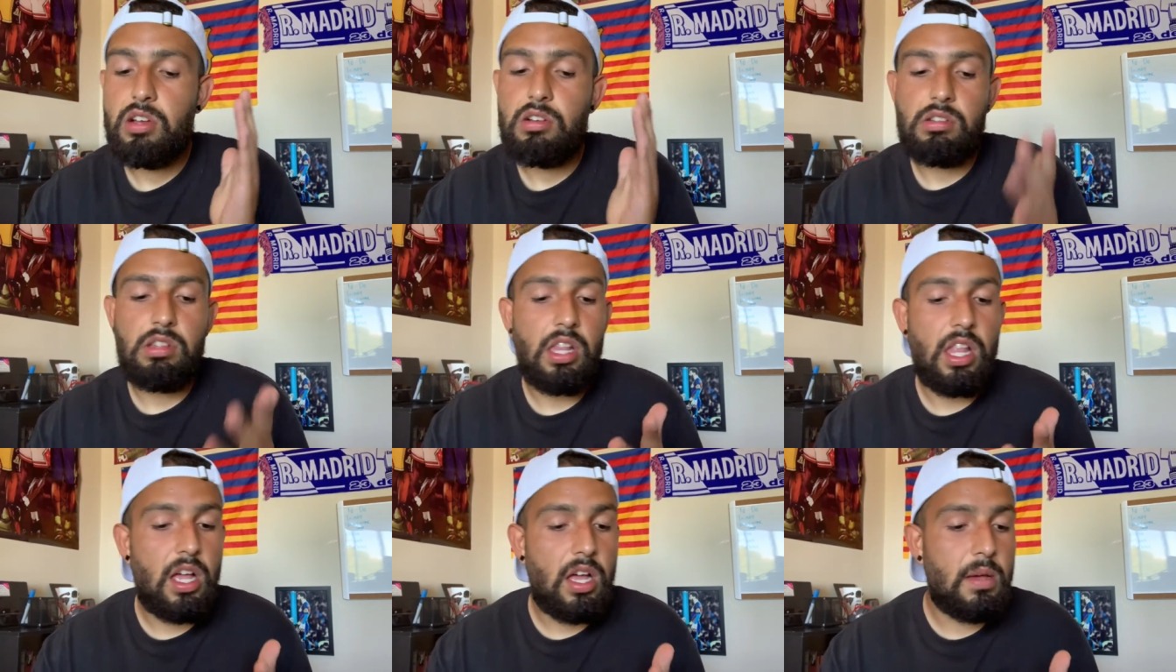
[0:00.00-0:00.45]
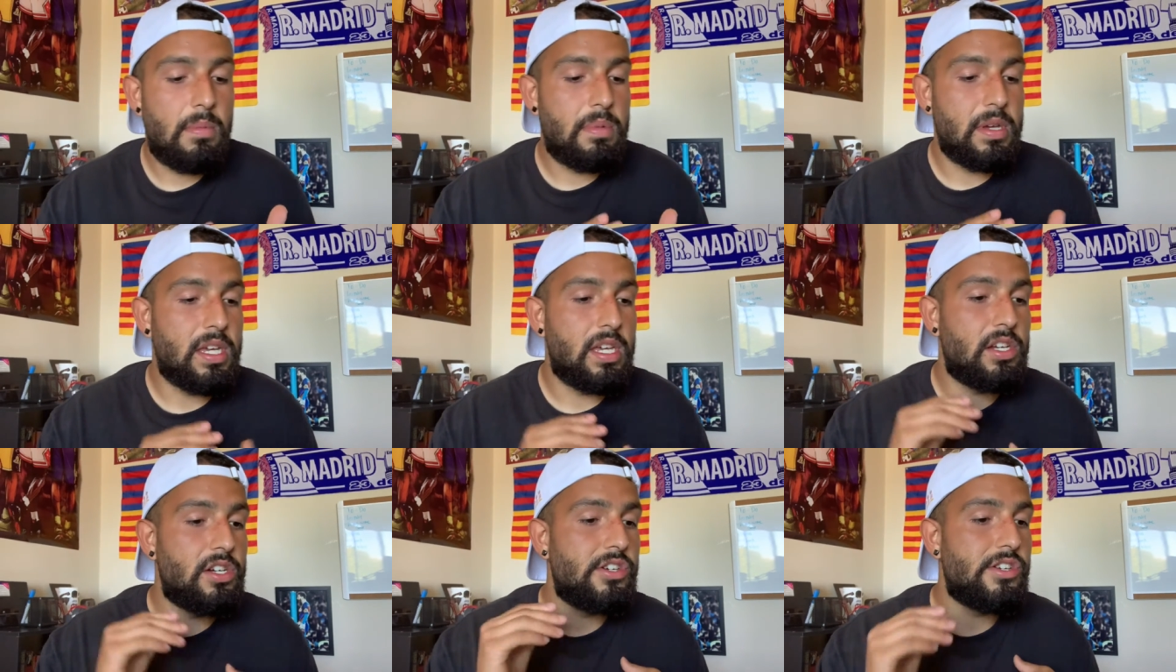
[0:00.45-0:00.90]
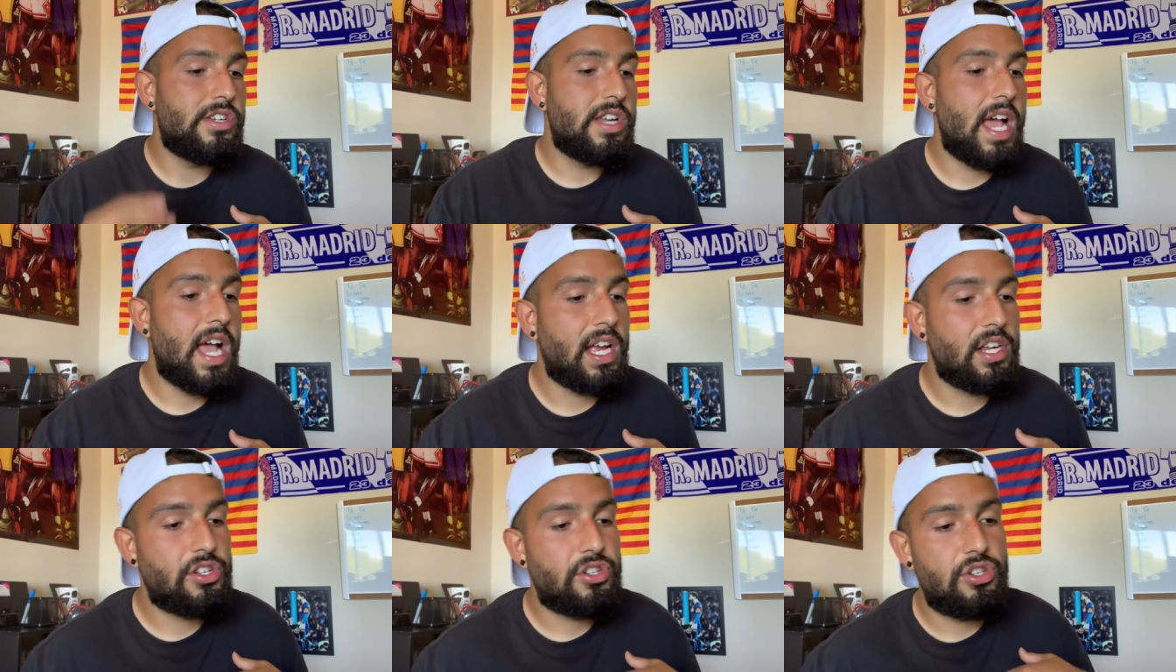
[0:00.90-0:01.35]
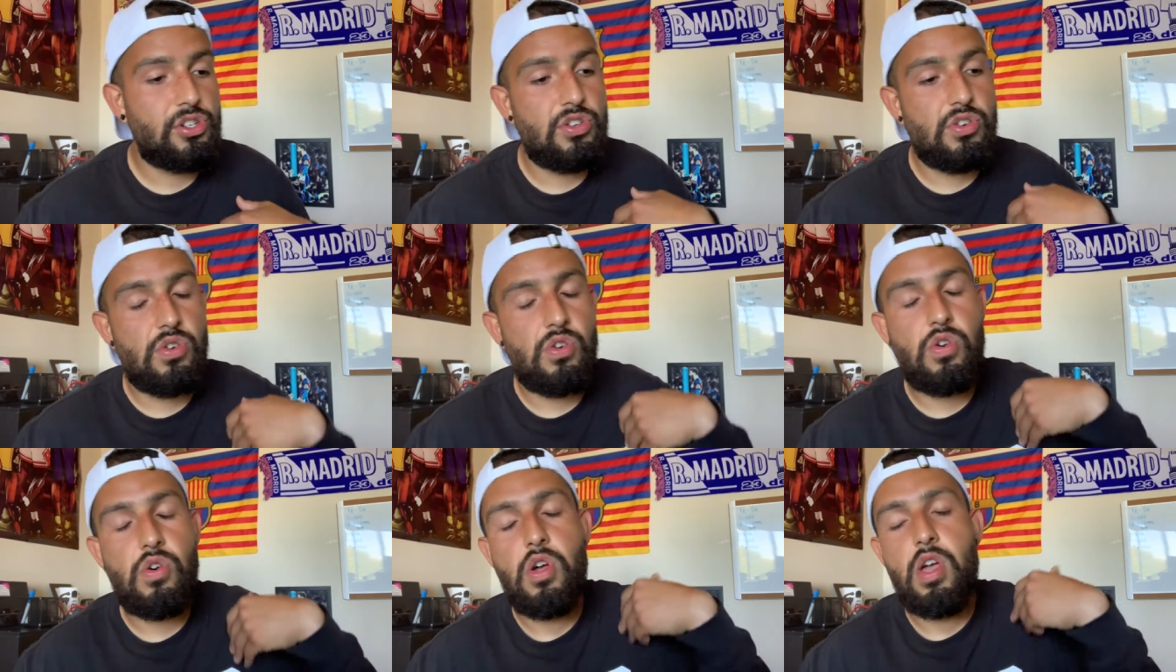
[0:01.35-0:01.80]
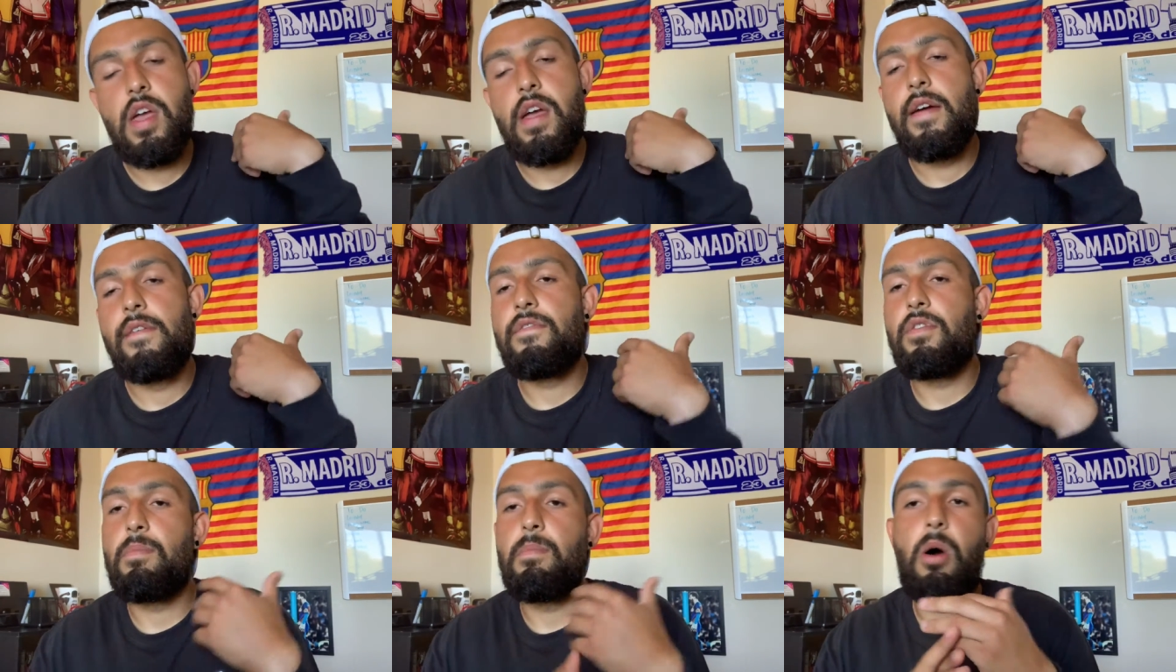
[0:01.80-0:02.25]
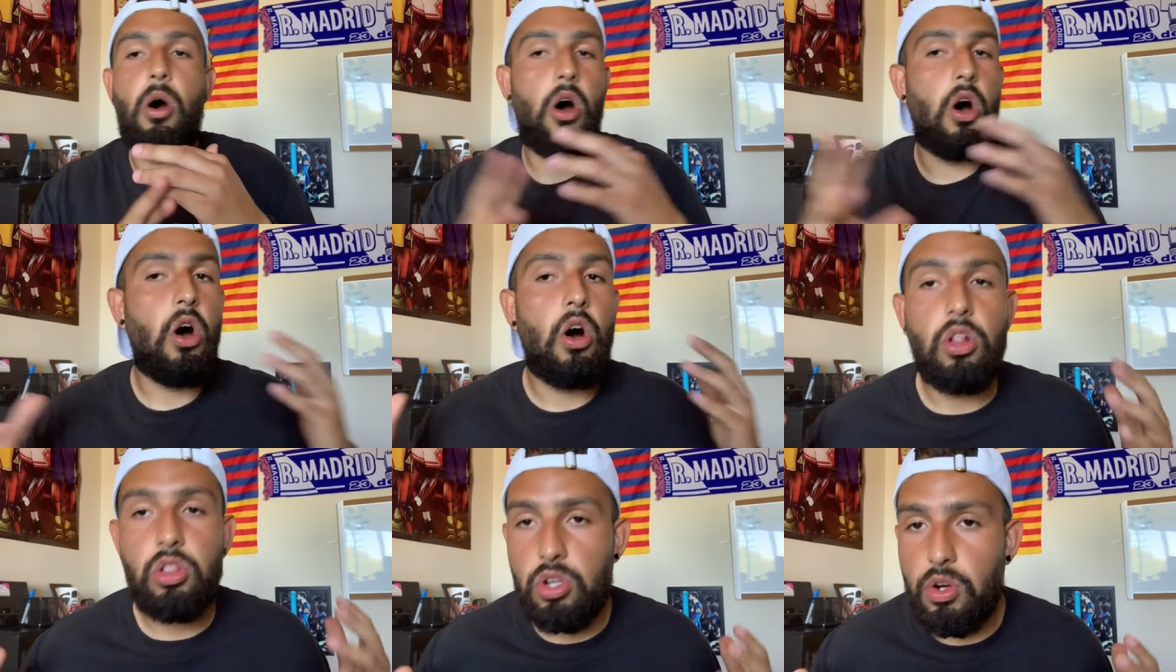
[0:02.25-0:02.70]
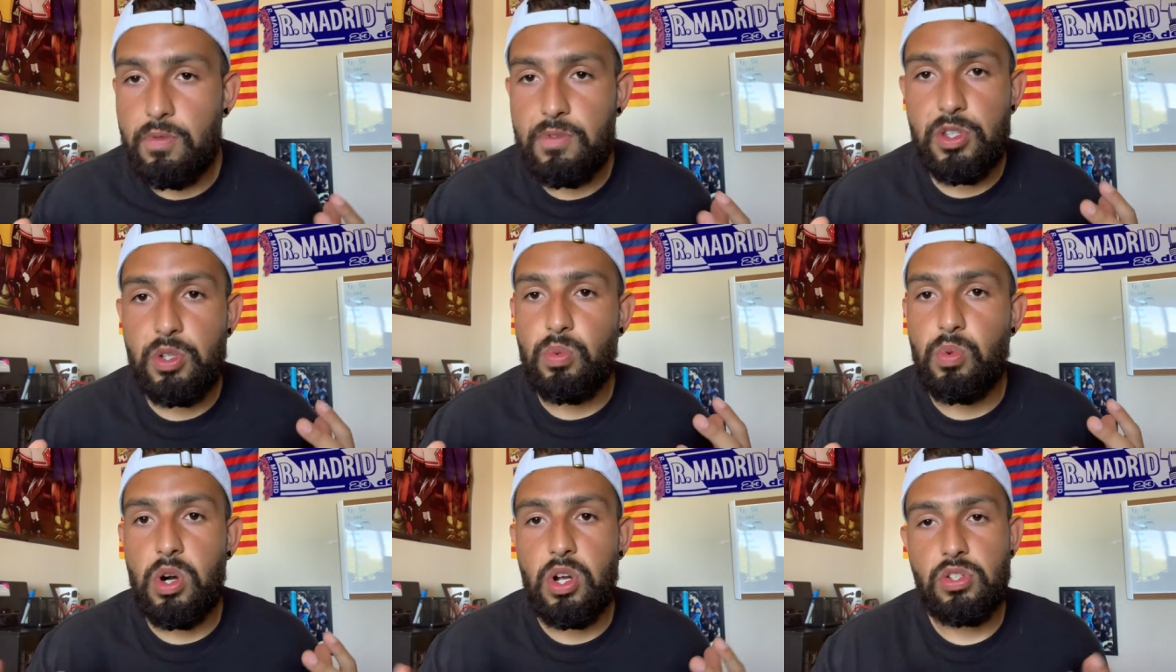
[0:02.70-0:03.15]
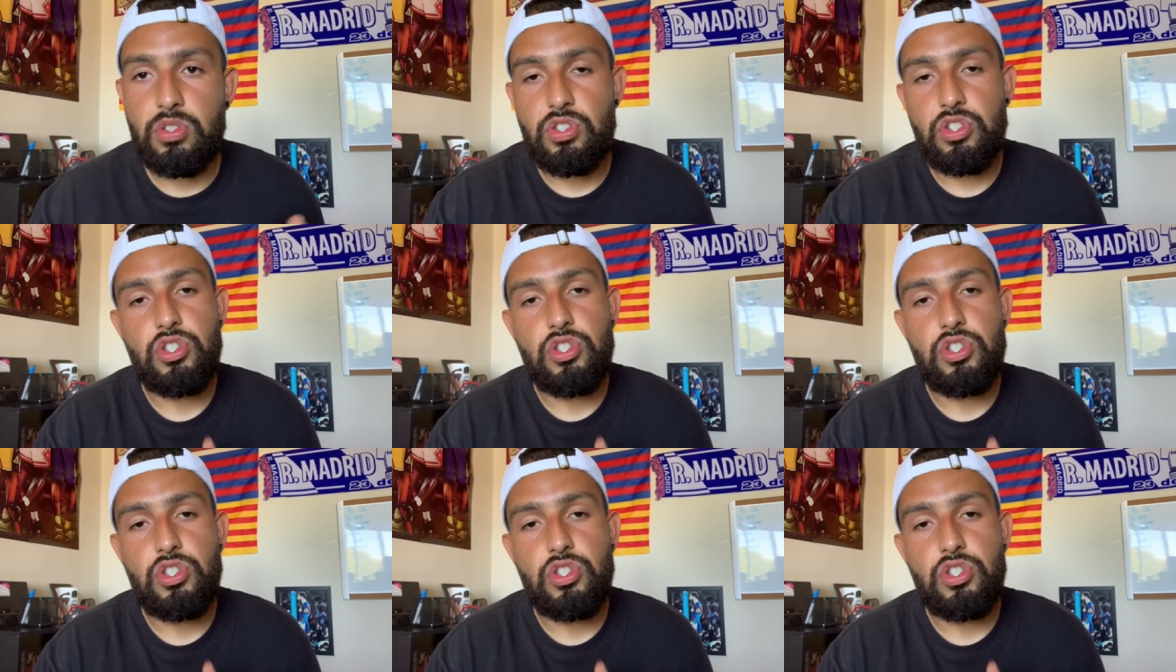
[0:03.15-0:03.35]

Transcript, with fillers: Club, international, from all over the world.